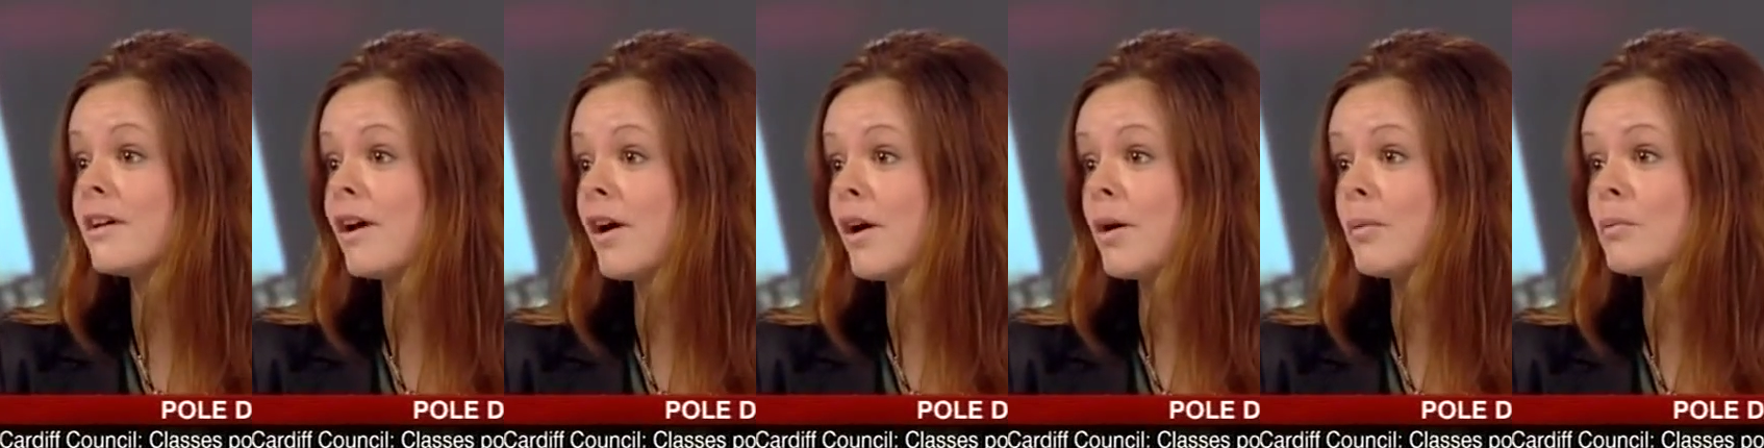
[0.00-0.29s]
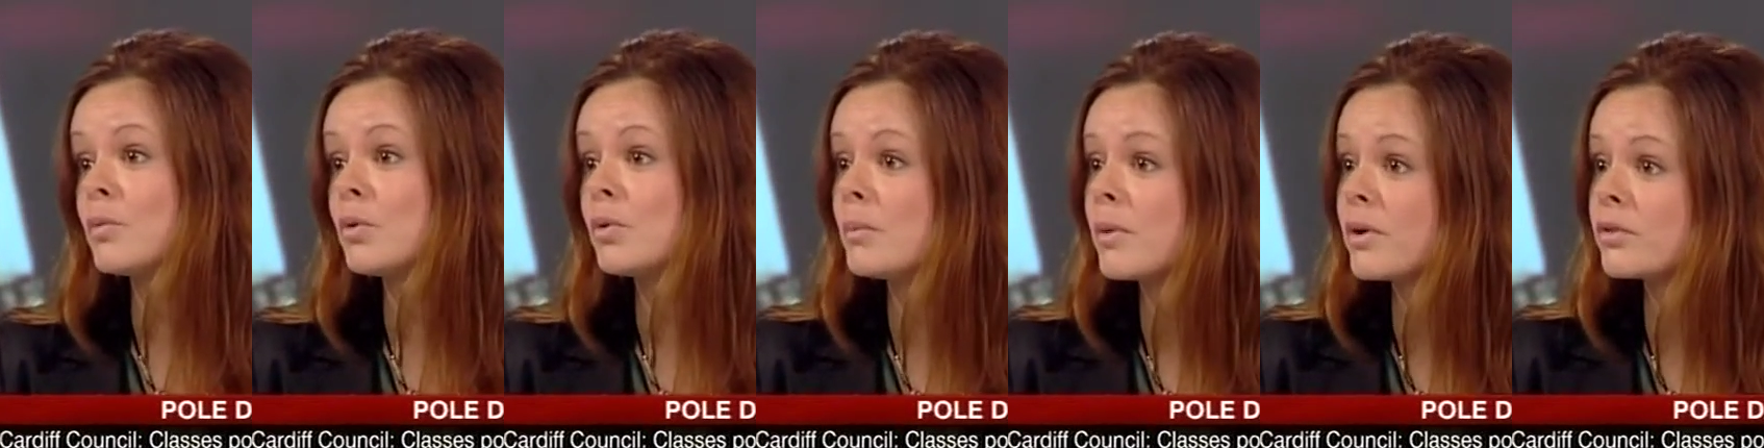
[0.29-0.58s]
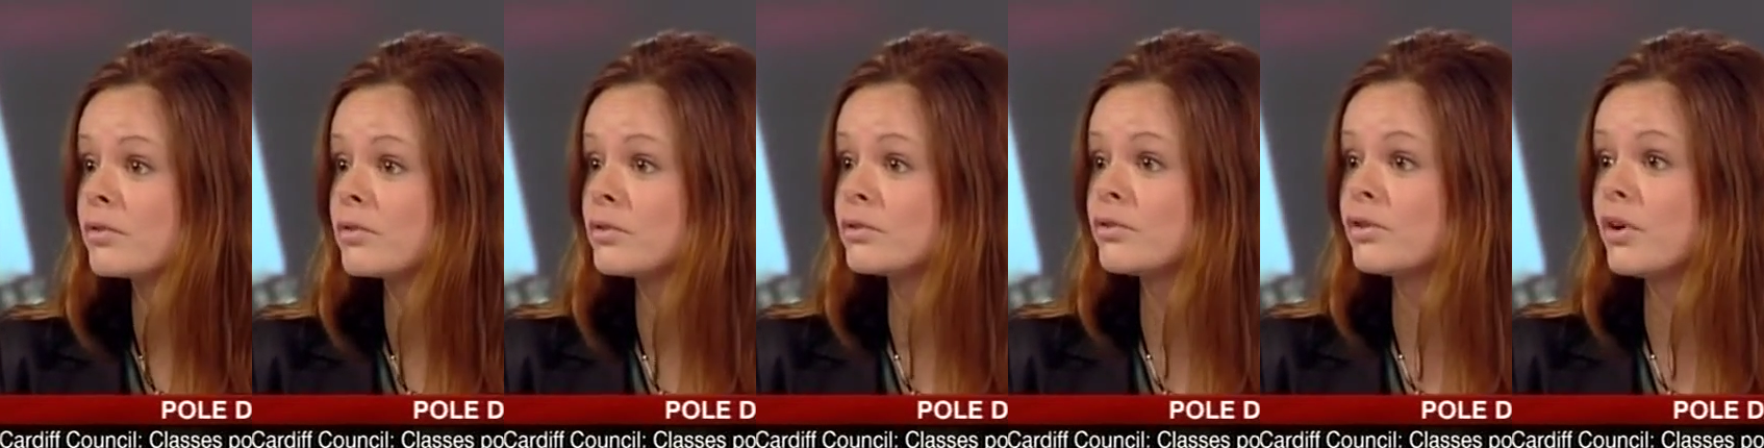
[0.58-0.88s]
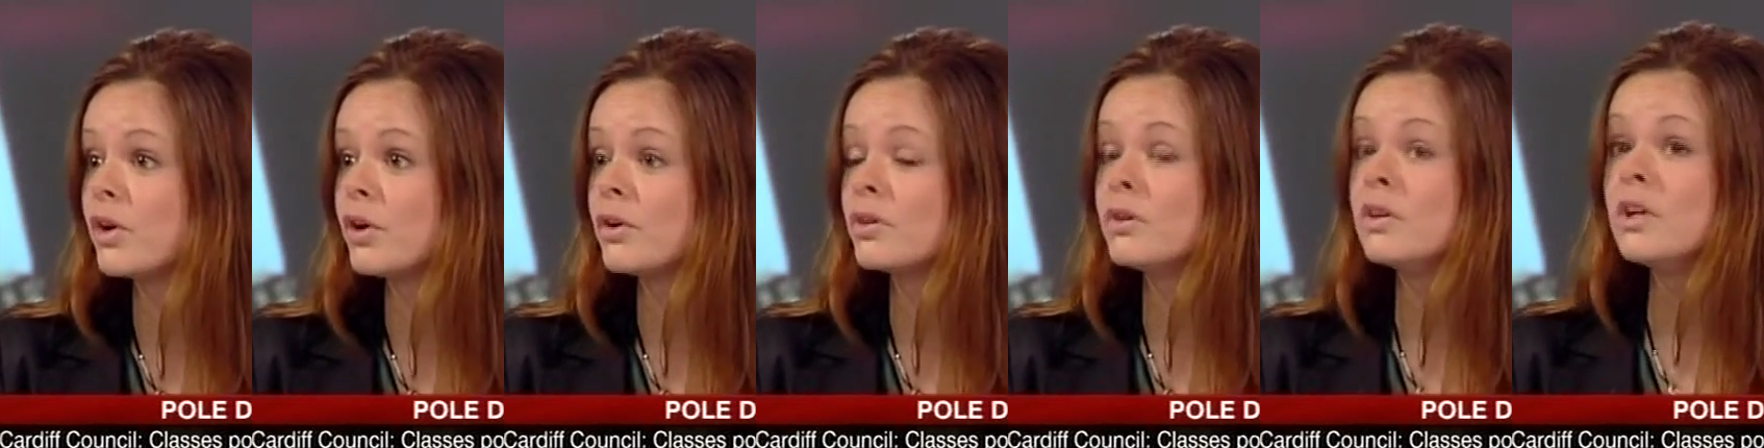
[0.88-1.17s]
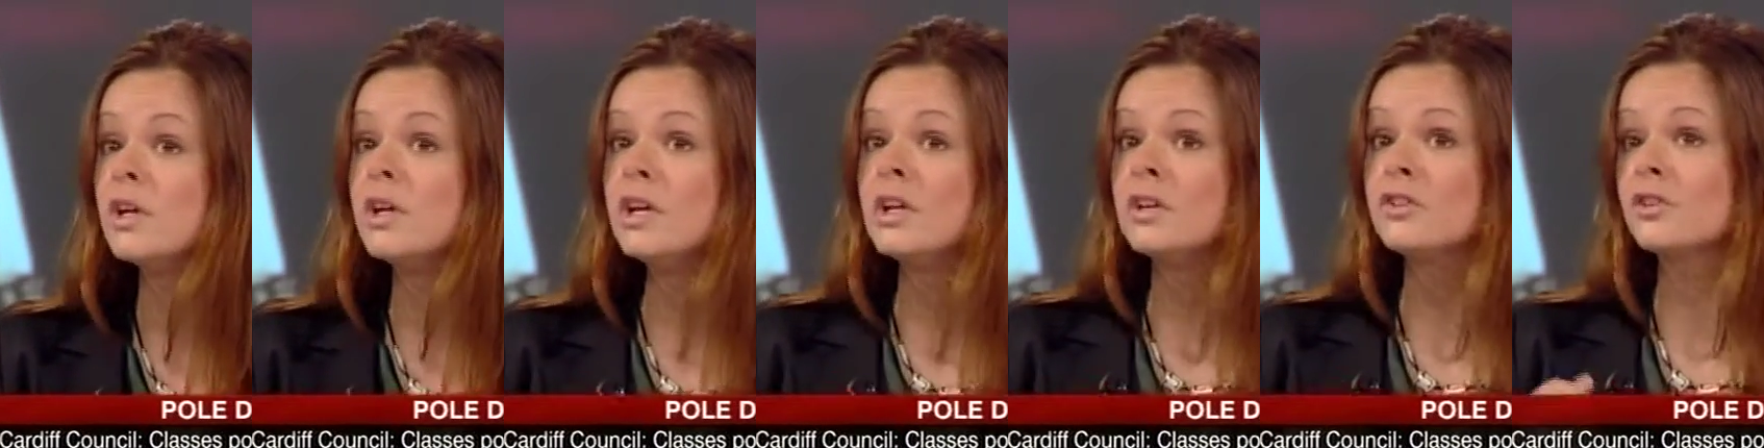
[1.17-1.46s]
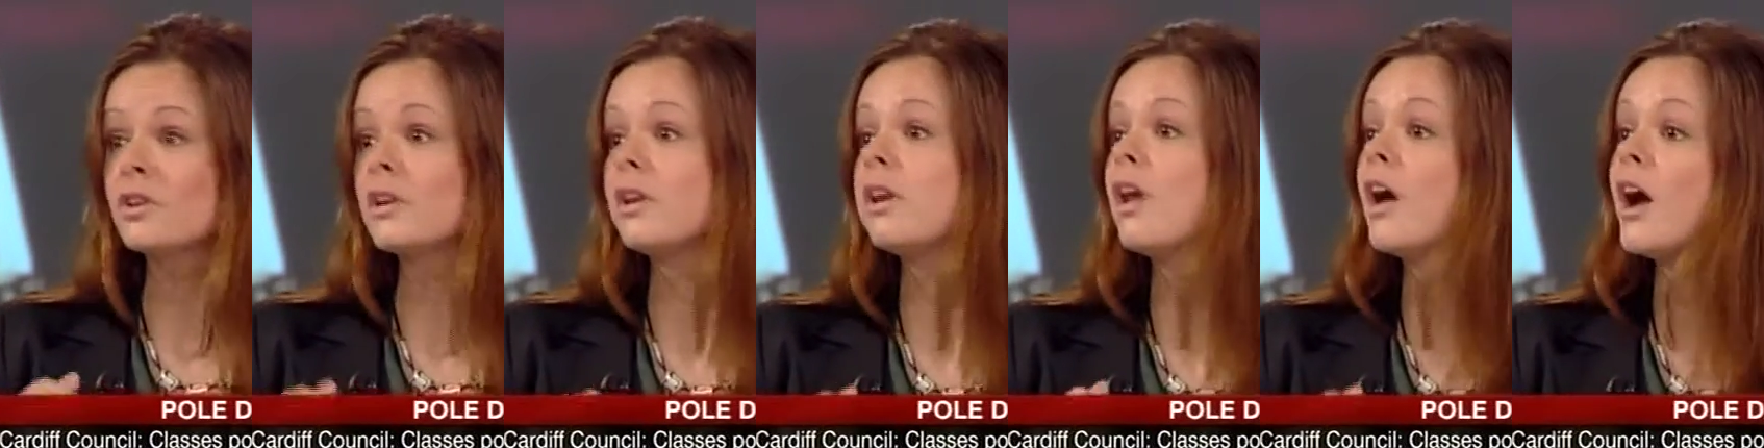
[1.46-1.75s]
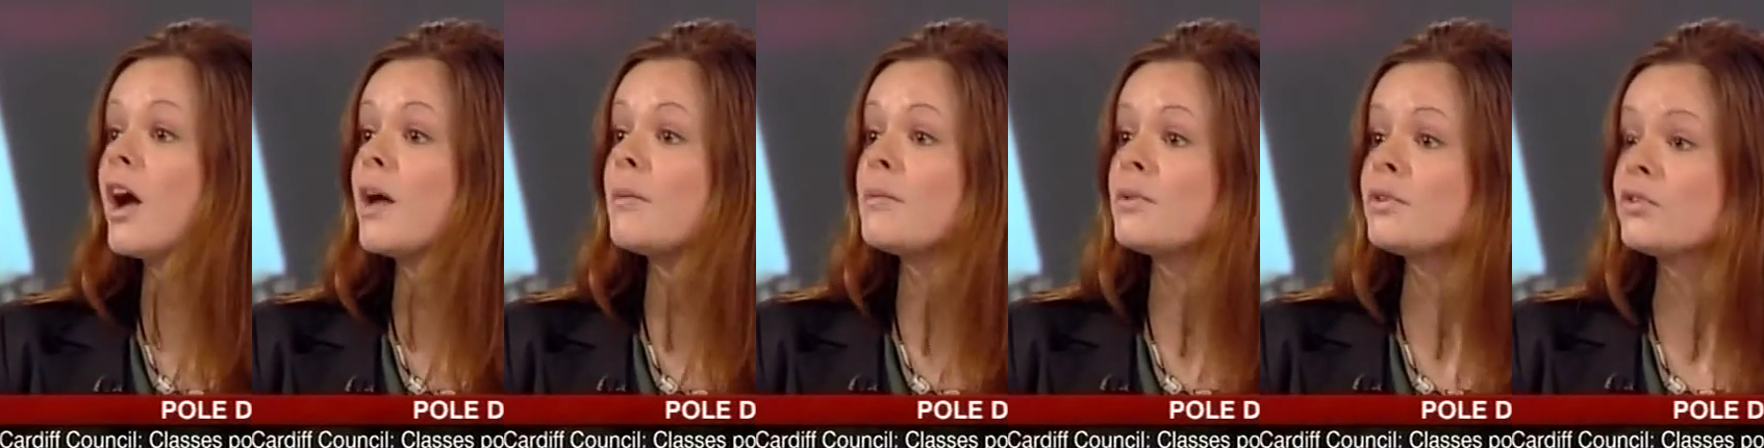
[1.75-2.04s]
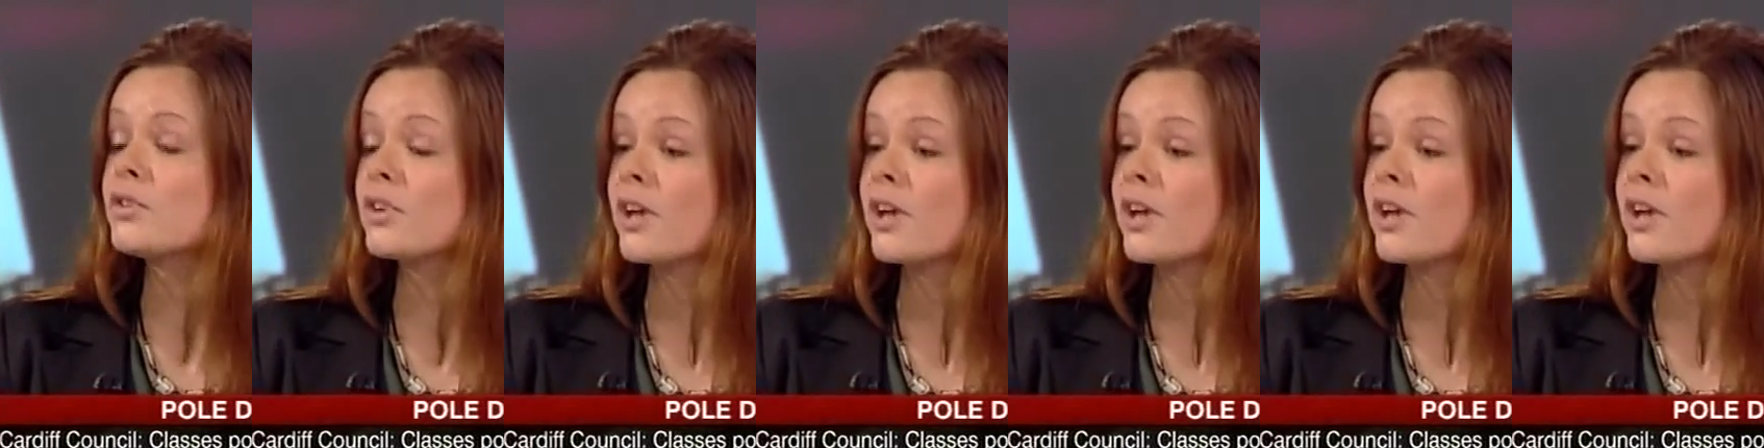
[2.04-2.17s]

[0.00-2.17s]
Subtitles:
your muscle tone to climb and to